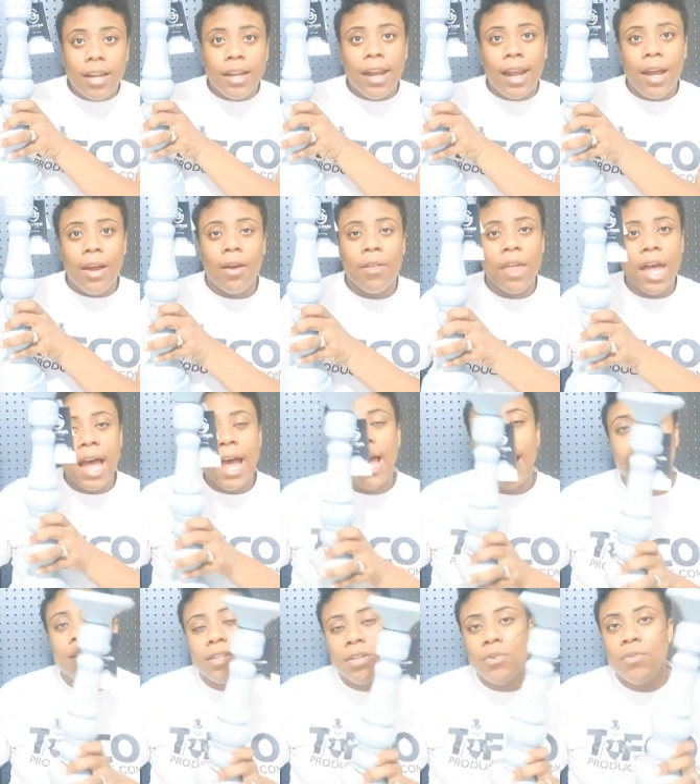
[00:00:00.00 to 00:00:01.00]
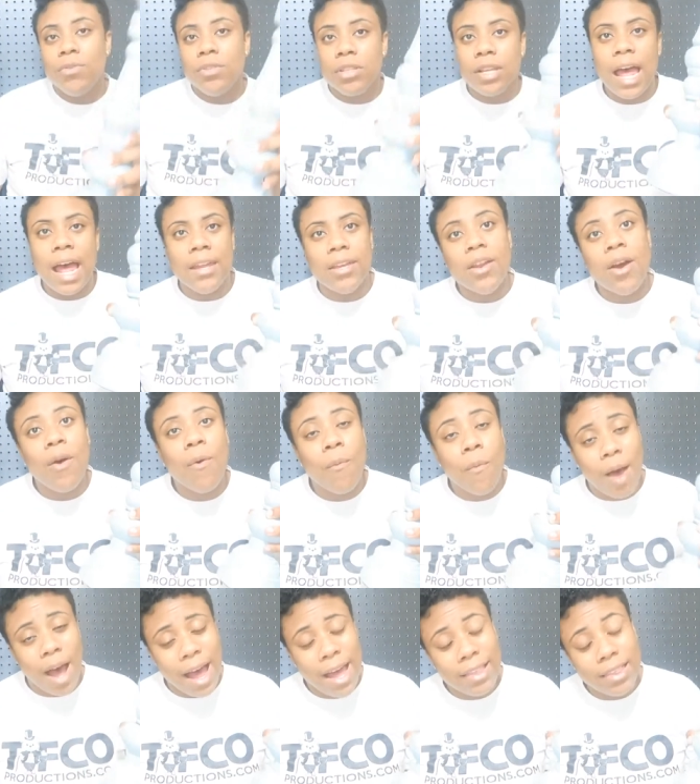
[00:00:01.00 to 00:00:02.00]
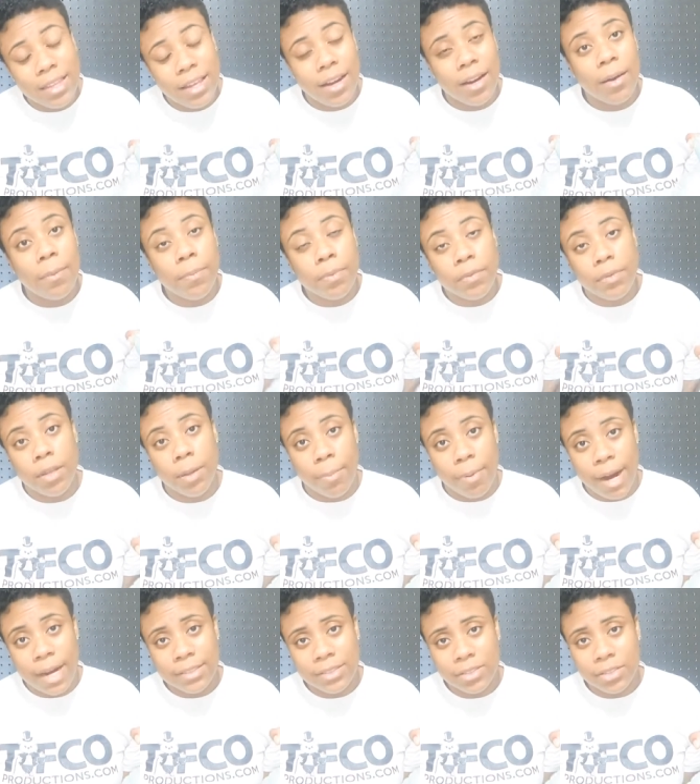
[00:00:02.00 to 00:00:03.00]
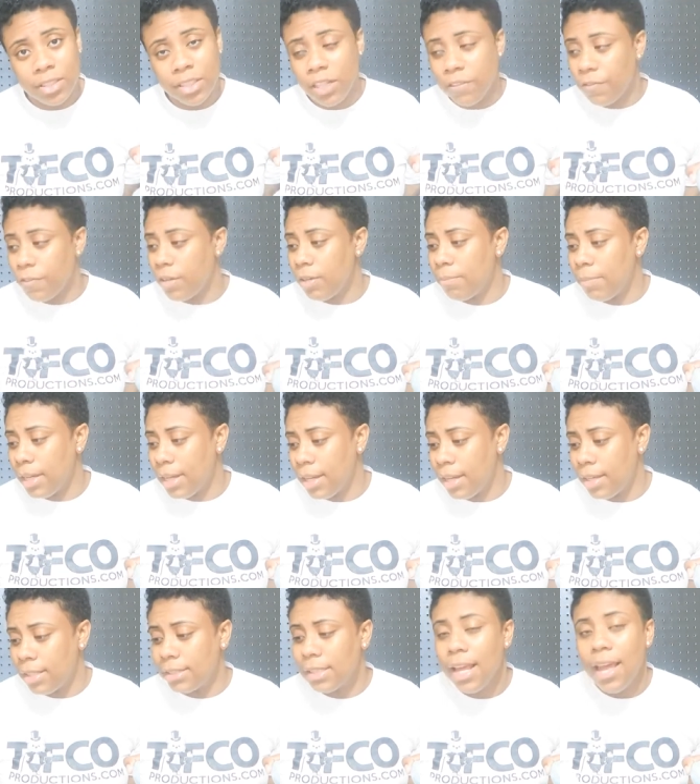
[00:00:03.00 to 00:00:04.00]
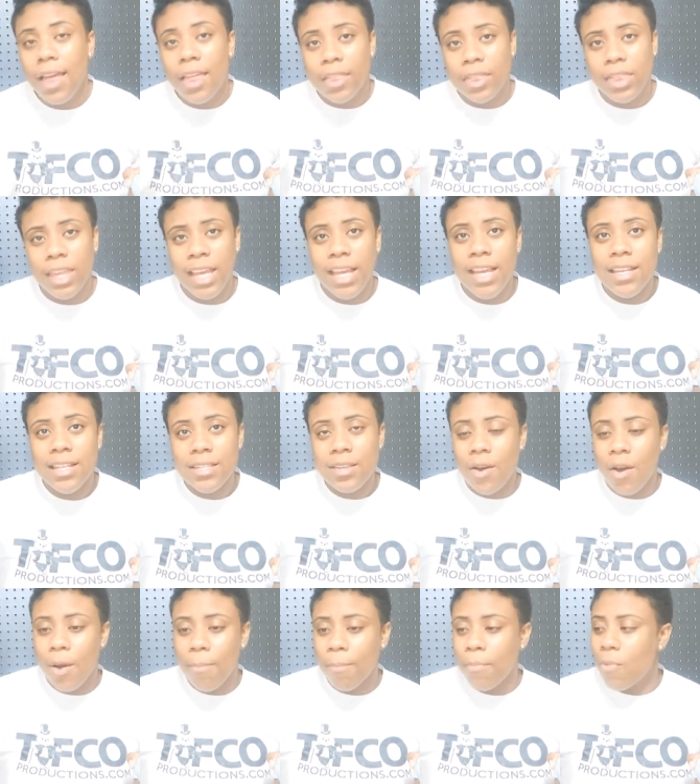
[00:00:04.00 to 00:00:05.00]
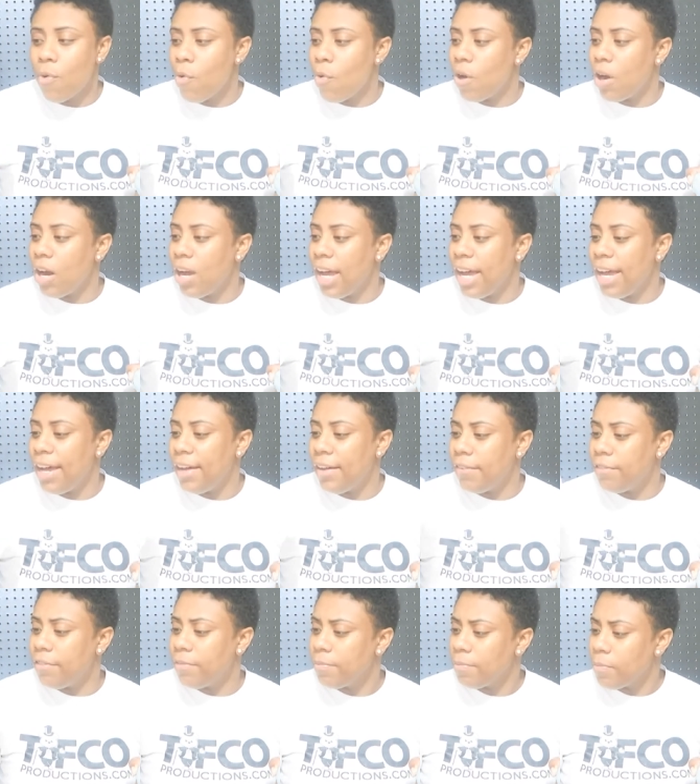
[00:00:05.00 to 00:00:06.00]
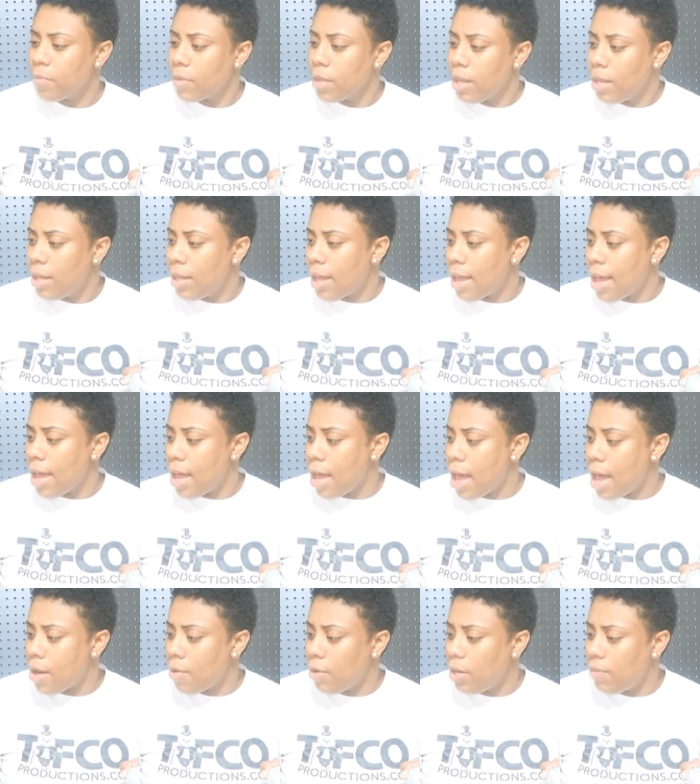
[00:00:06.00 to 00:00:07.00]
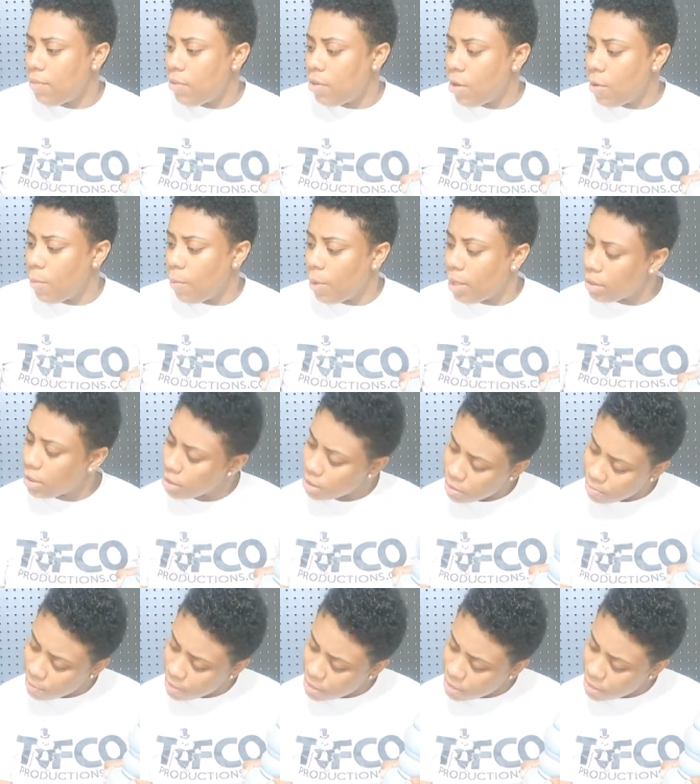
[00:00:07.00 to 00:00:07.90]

now I do, I know why they're, the prices are different because these are more of, I don't even know what this